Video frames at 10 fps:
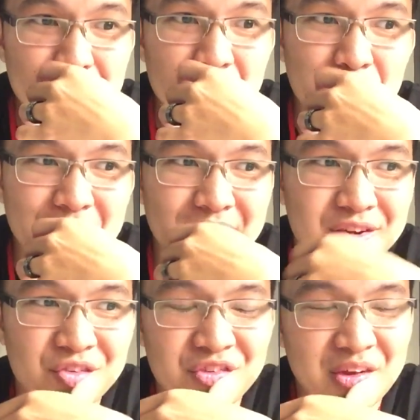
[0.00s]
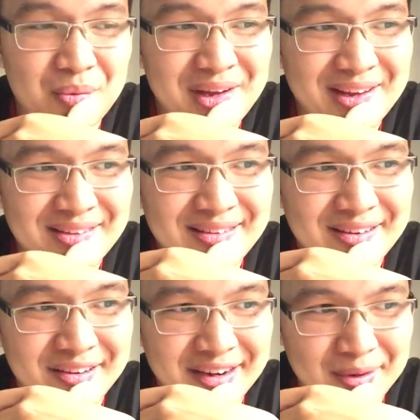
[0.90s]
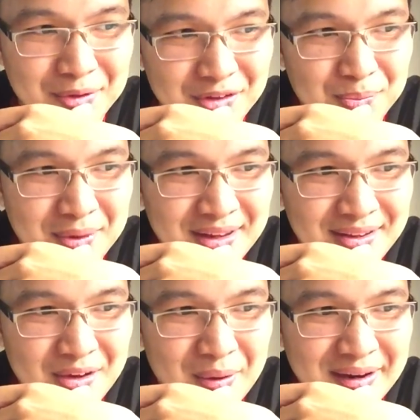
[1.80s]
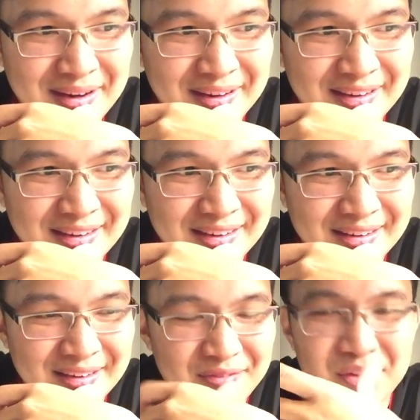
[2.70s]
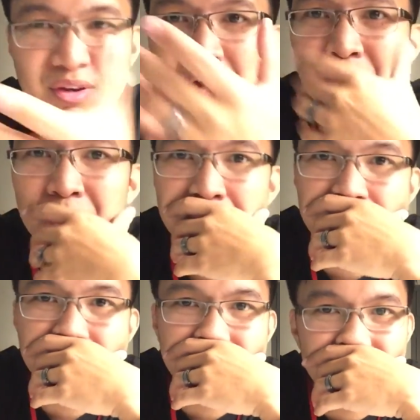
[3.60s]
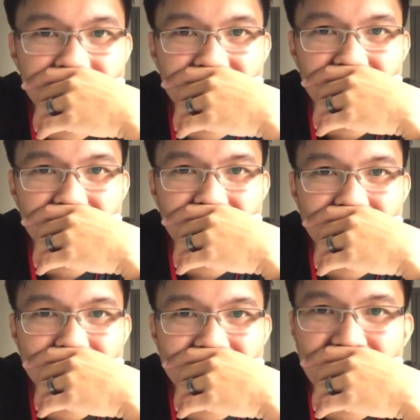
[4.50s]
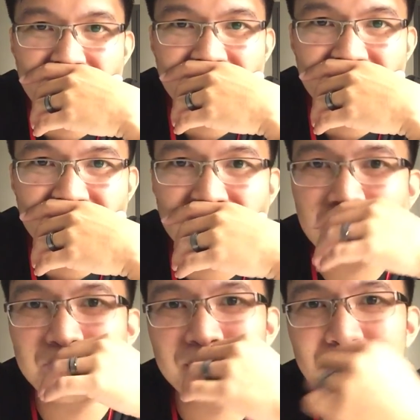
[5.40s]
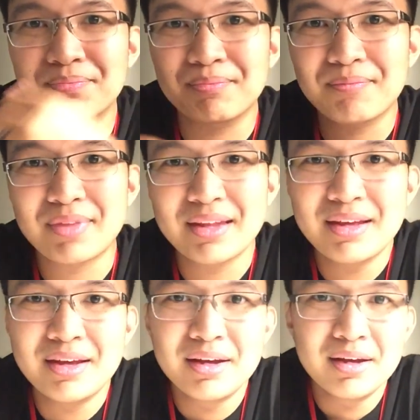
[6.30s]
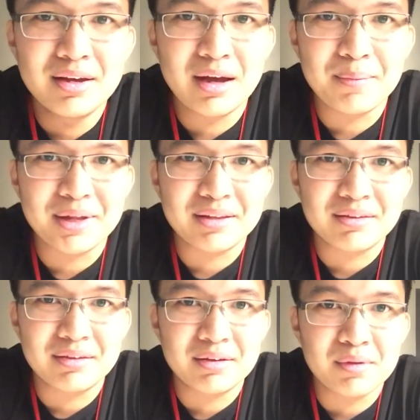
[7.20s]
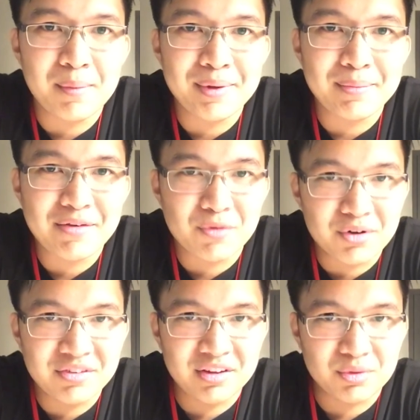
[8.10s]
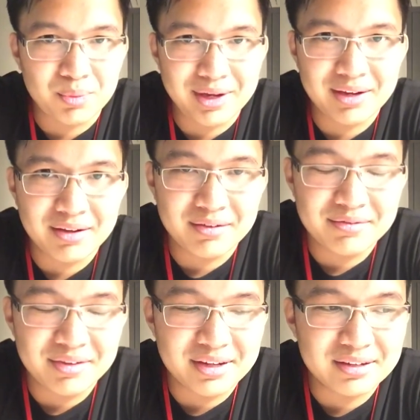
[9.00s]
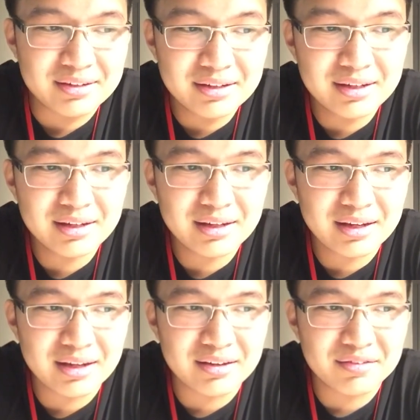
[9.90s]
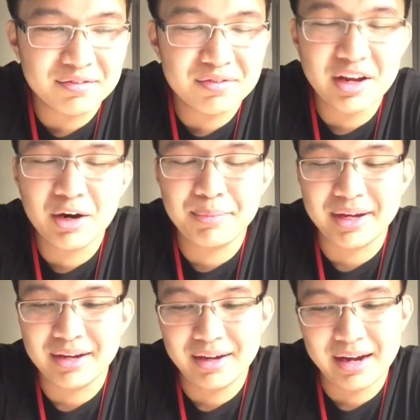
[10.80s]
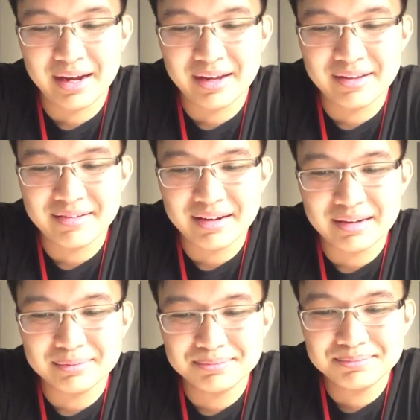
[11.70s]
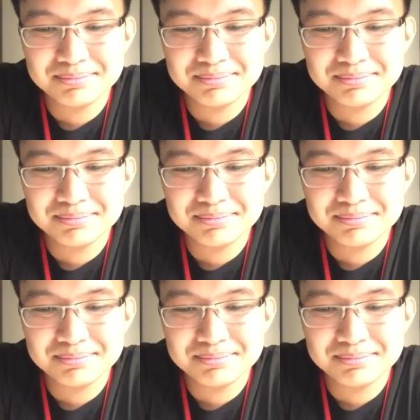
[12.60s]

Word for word: It's been an interesting week considering what's been going on. Uh, if you know, if you know what I've been going through, I've been I'm in my fourteenth week of uh, of therapy, and um,